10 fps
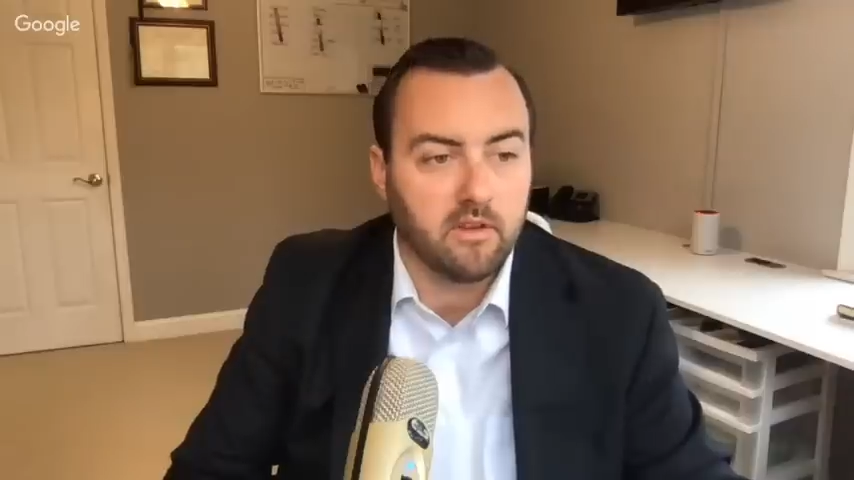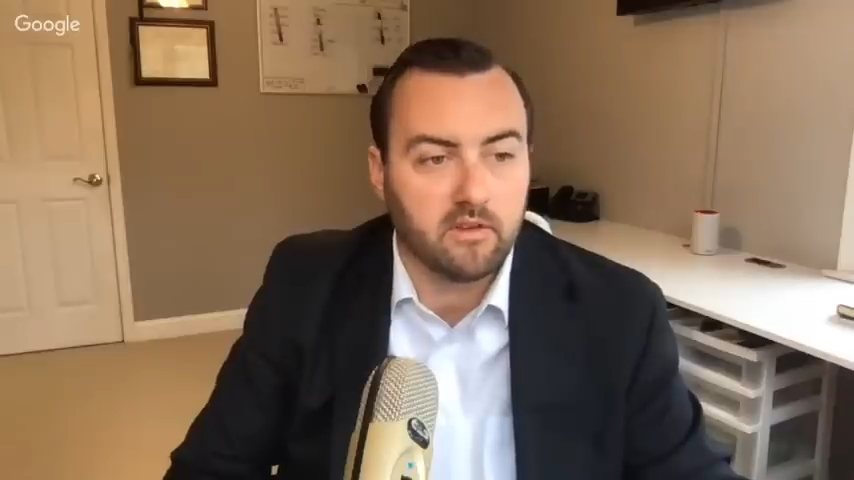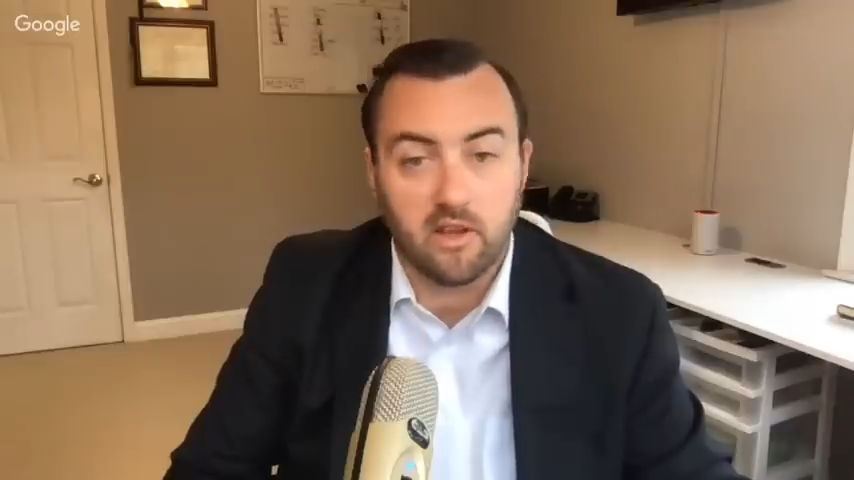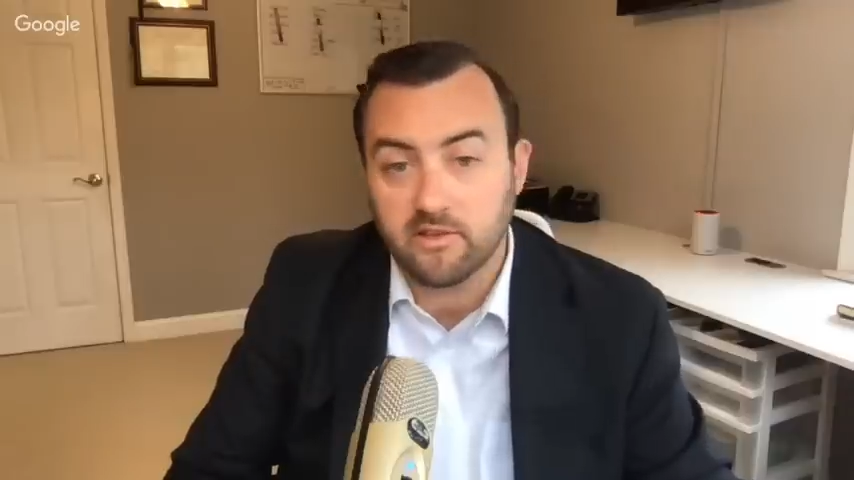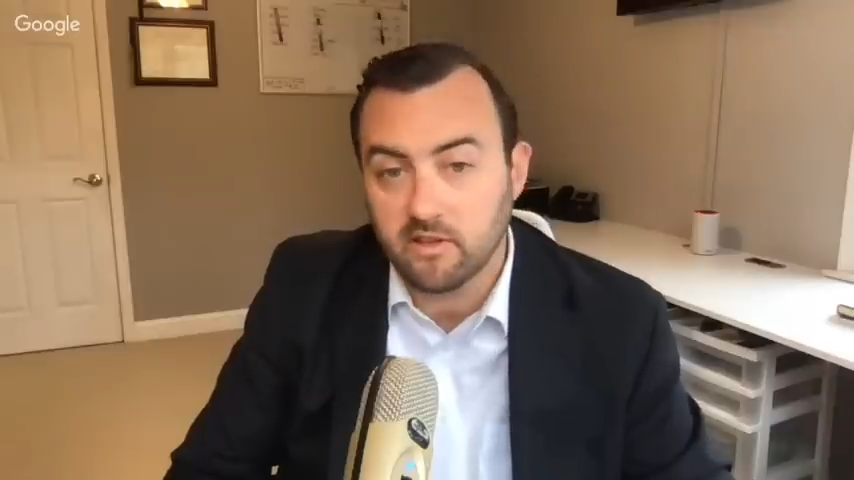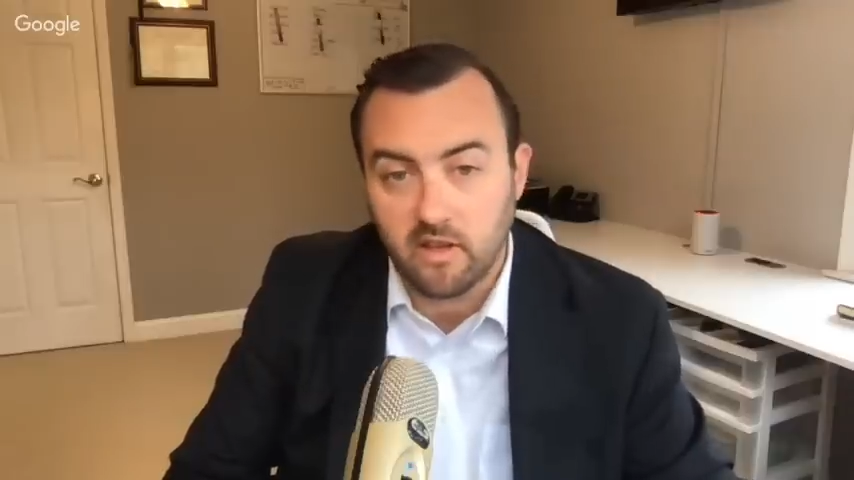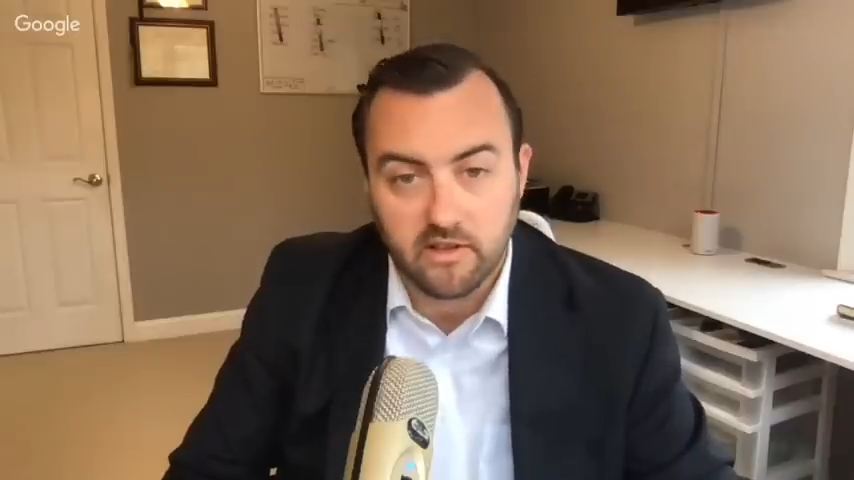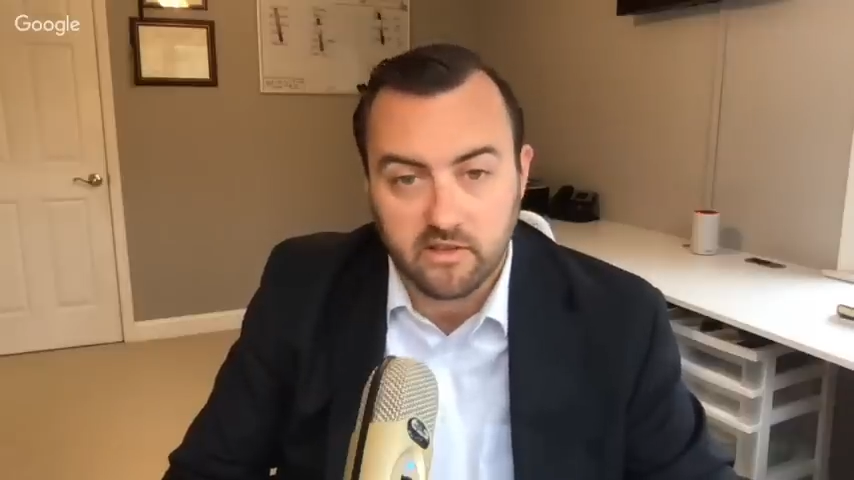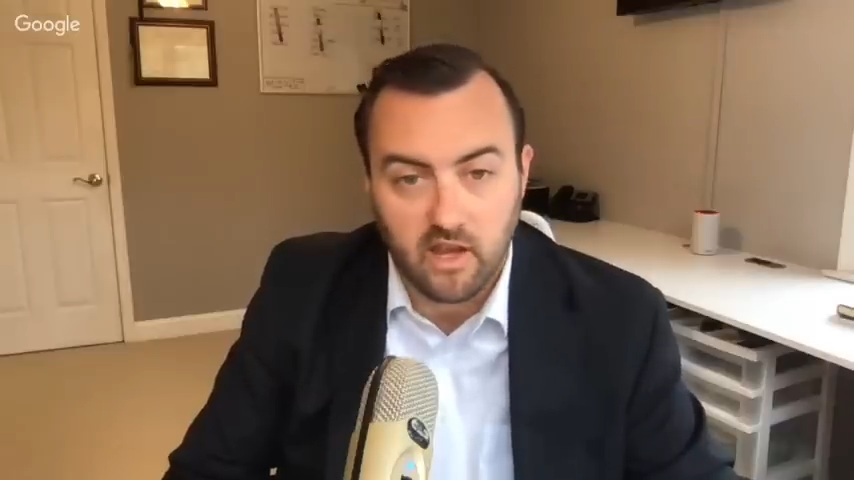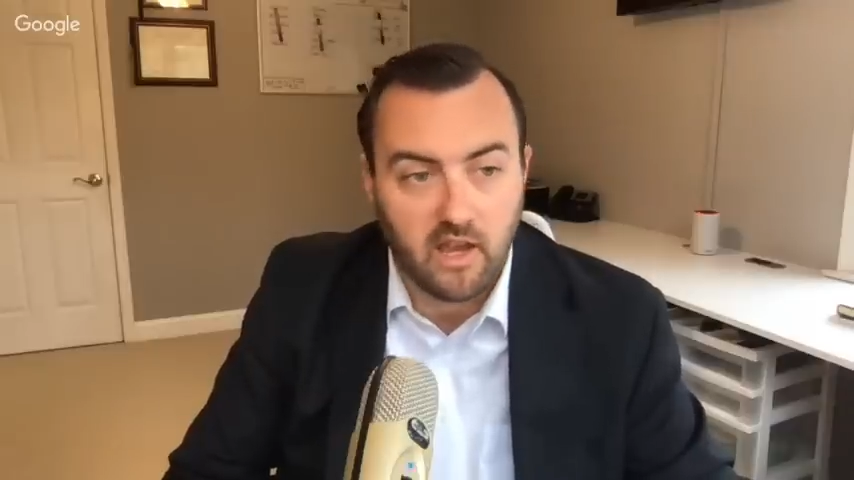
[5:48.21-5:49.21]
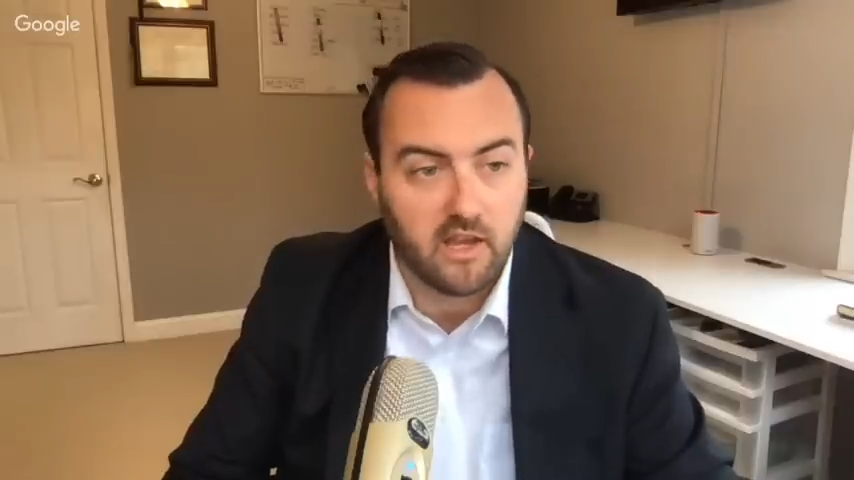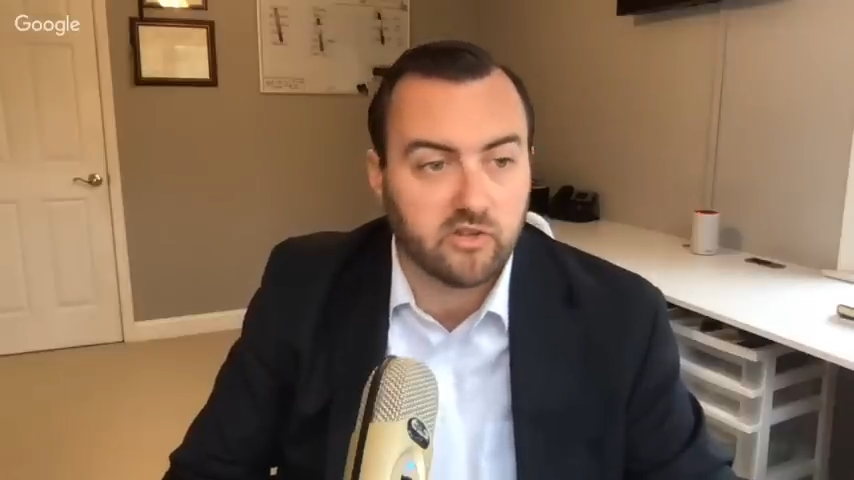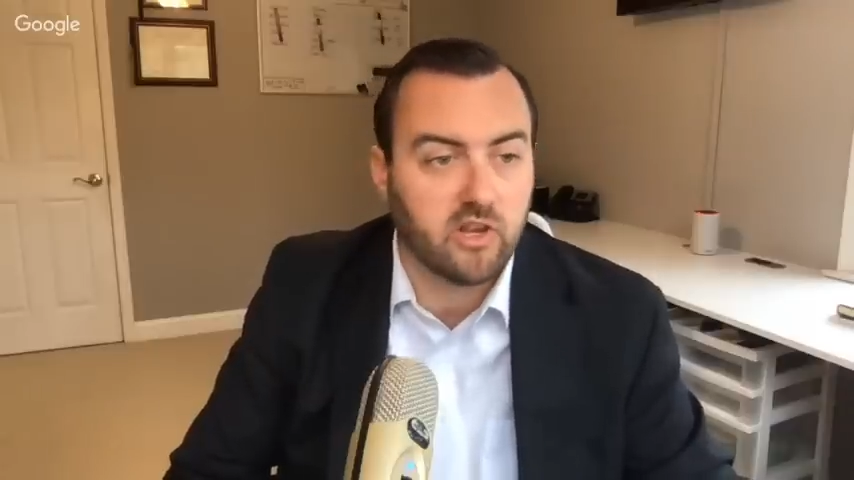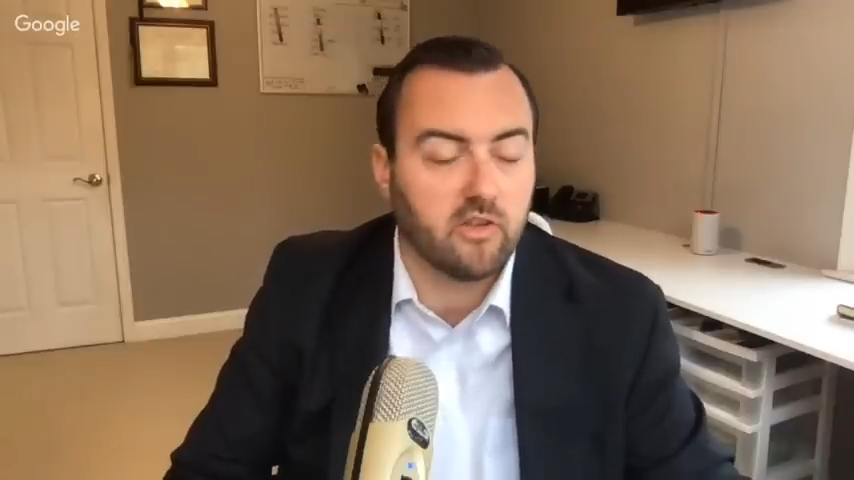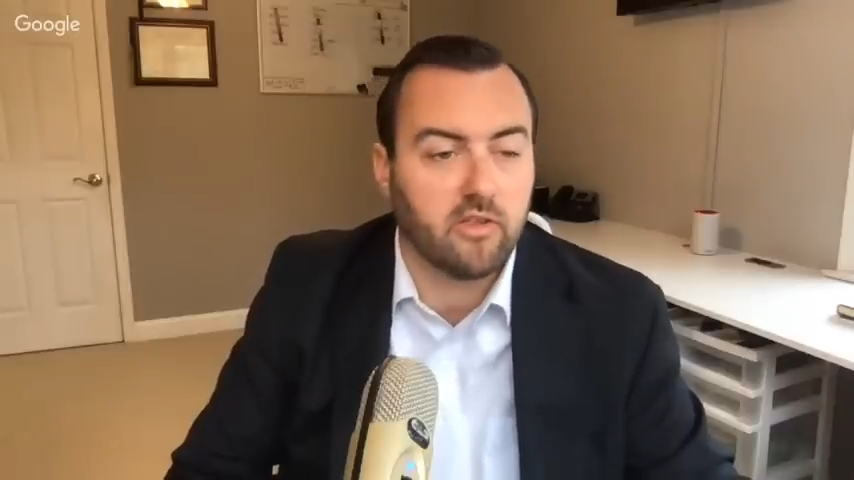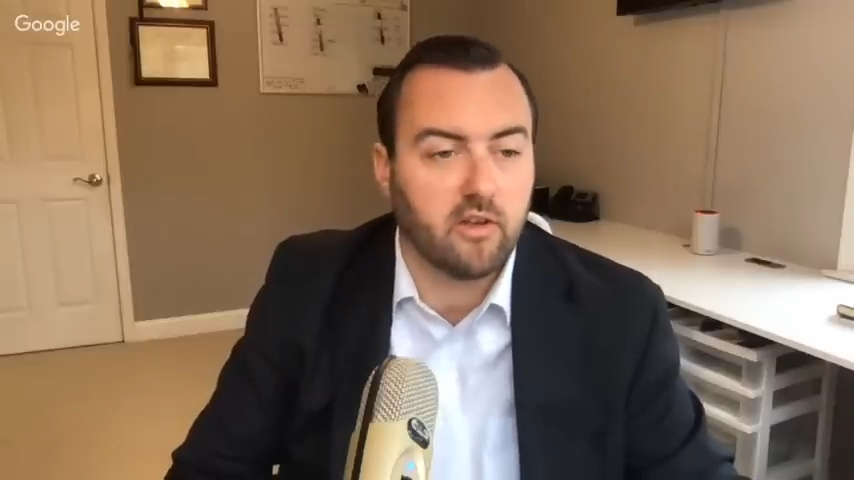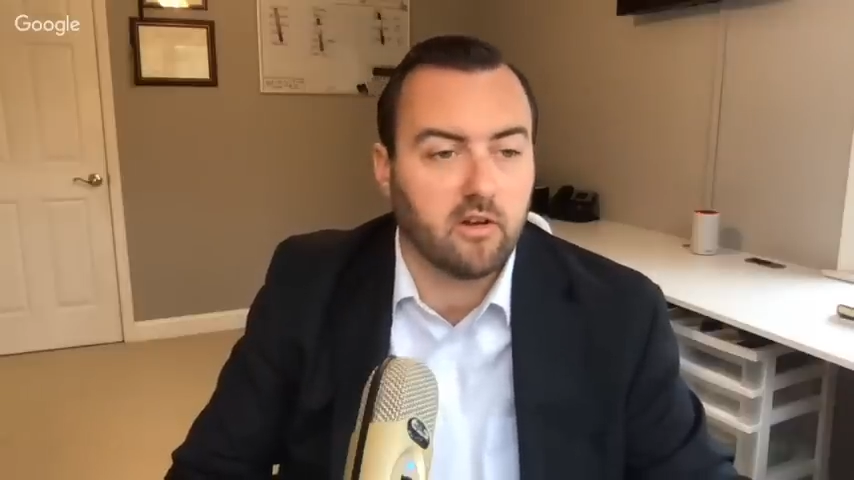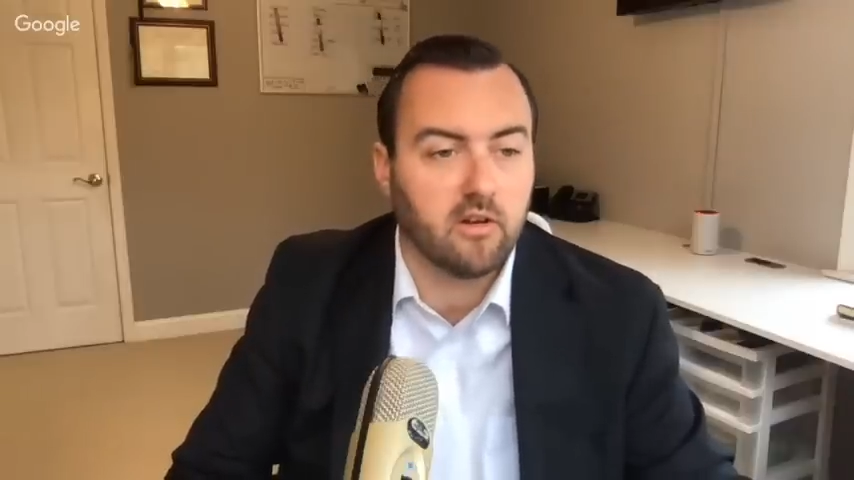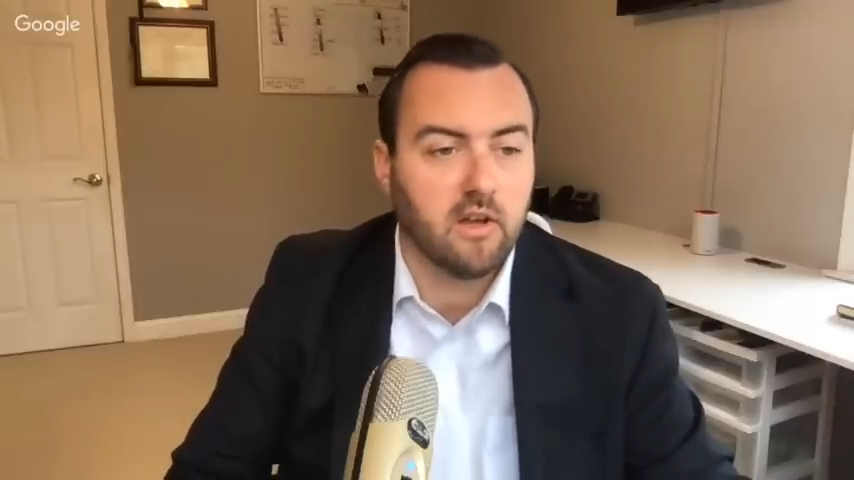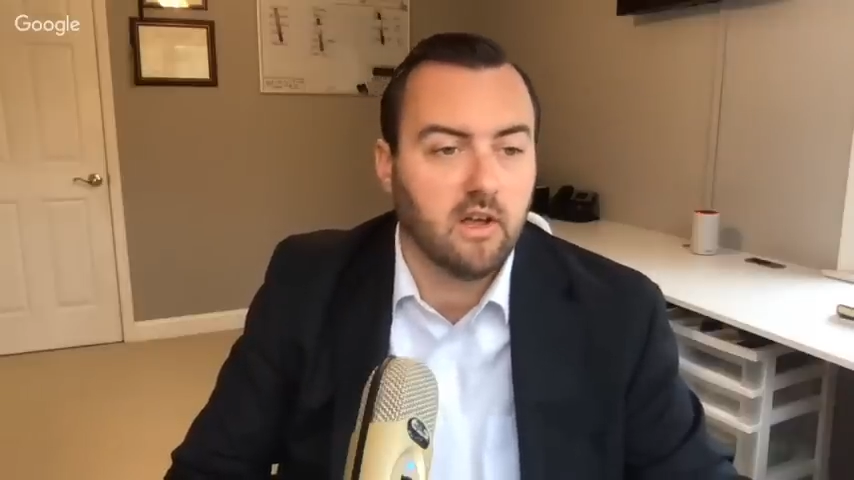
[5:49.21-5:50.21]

There's less and less cash out there.